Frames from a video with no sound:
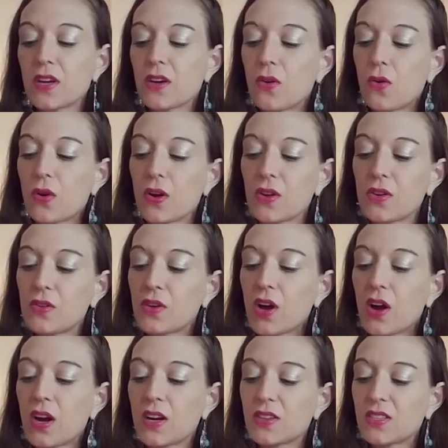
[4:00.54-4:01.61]
Oracle
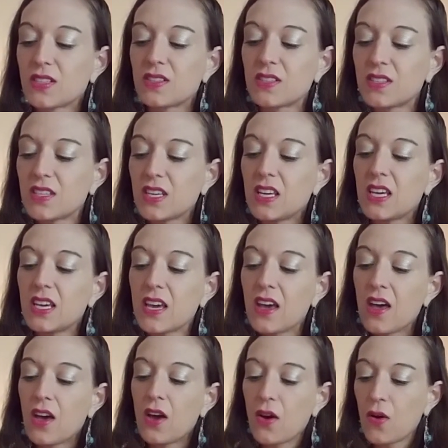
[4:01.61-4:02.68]
cards and see,
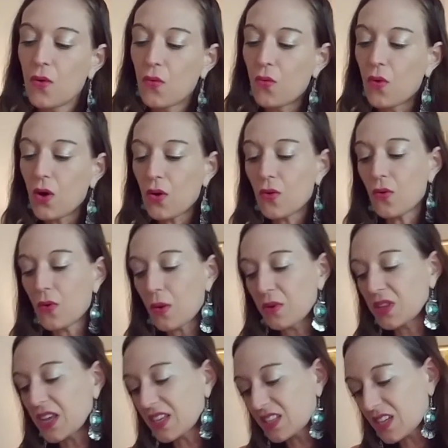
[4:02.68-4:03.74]
whoa, what would
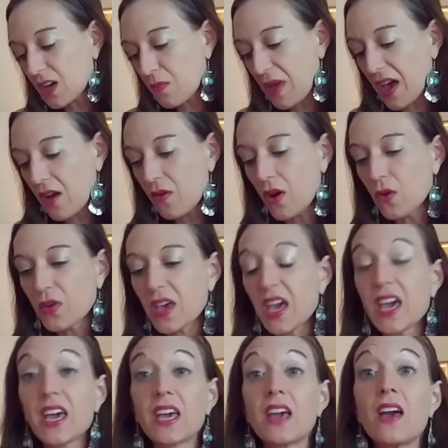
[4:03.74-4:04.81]
like to come out?
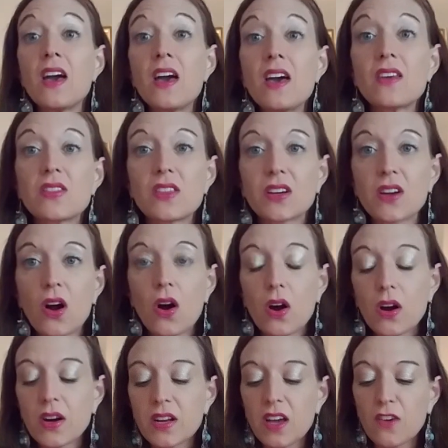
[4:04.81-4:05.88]
Okay, the
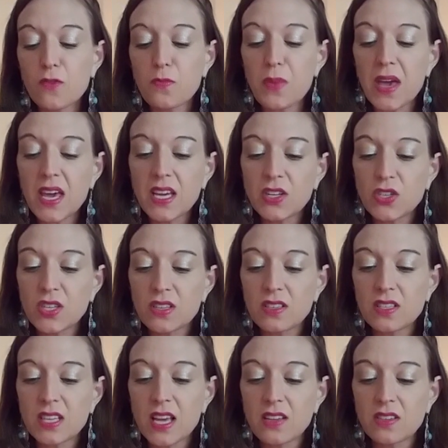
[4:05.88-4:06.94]
card of
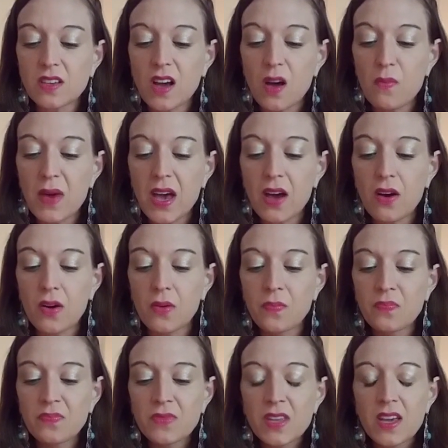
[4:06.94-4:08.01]
patience has come out.
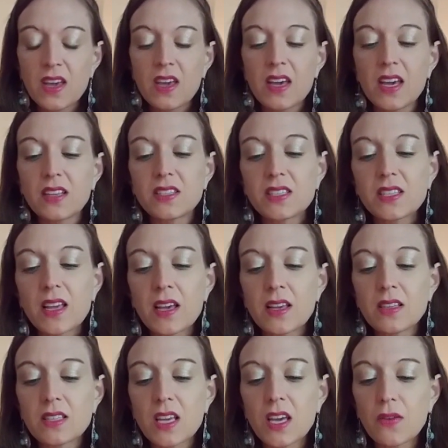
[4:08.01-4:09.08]
It
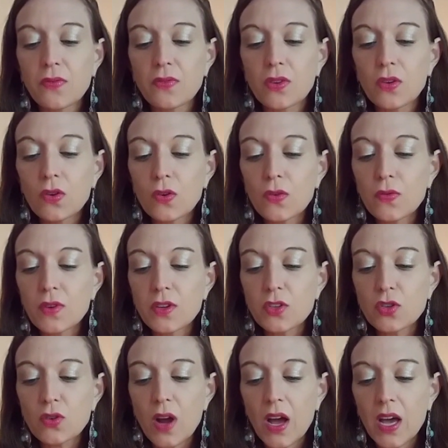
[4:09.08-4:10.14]
says, if you've
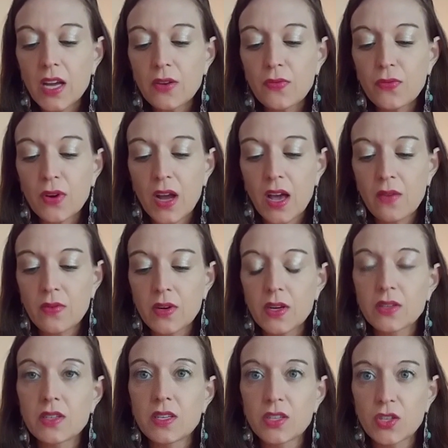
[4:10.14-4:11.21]
tried forever
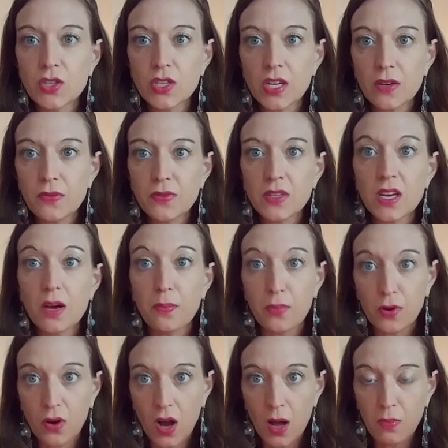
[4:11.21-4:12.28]
to shift a
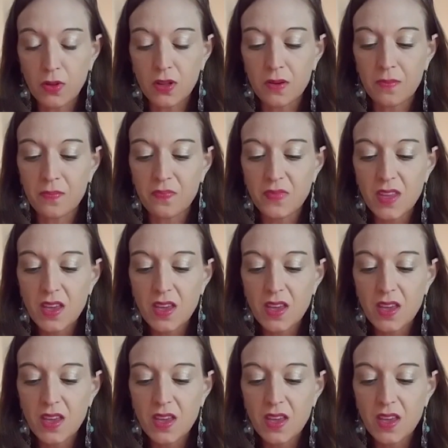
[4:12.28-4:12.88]
problem,